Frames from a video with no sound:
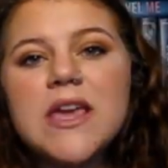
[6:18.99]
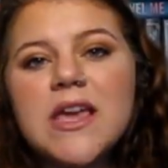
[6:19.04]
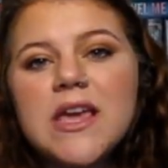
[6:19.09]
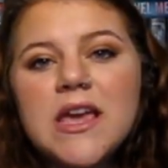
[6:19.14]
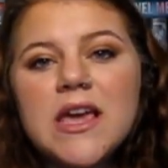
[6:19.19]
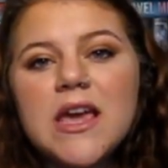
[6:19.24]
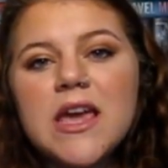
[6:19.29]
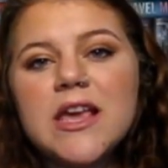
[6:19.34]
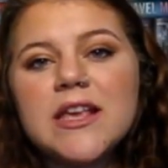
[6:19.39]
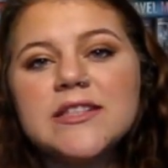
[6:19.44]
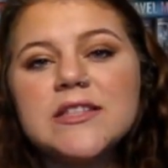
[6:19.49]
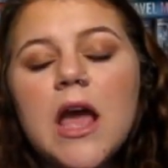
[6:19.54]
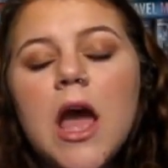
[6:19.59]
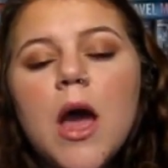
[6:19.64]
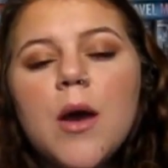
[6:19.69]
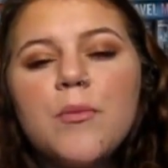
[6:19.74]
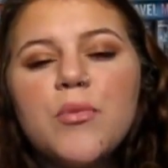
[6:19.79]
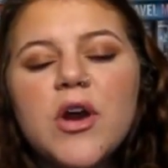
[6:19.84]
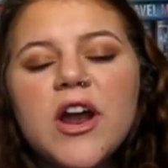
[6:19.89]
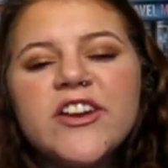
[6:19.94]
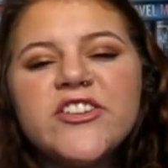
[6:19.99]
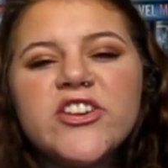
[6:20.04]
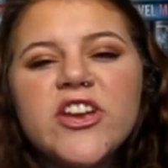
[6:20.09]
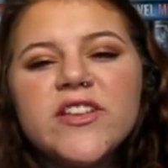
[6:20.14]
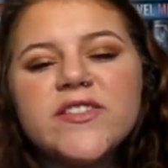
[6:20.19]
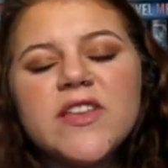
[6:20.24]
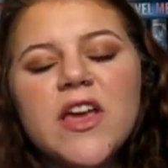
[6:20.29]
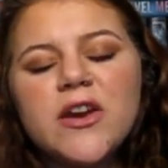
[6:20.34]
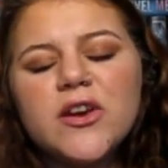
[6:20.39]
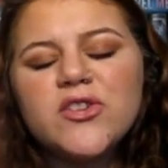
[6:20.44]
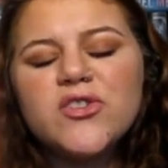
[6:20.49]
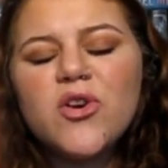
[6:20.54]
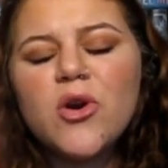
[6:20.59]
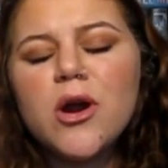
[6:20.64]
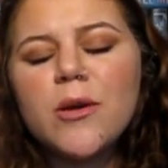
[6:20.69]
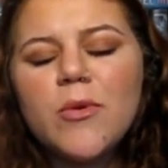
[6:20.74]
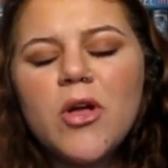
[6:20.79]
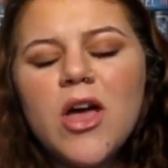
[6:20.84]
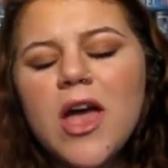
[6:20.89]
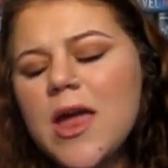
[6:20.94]
He is precious and
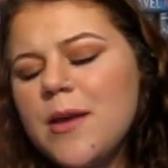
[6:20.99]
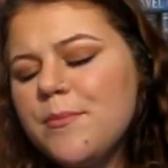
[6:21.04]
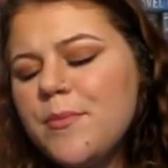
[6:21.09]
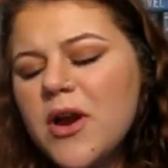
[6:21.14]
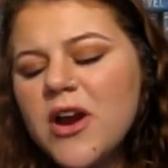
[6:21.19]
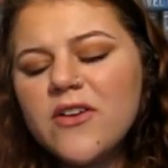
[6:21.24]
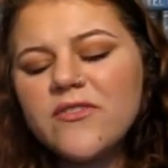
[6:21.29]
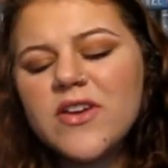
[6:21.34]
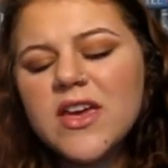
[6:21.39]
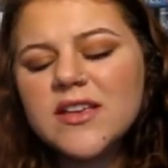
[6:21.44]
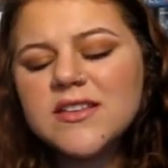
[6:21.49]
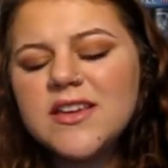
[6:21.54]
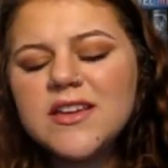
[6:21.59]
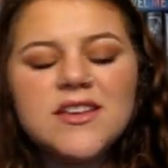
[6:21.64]
adorable and perfect.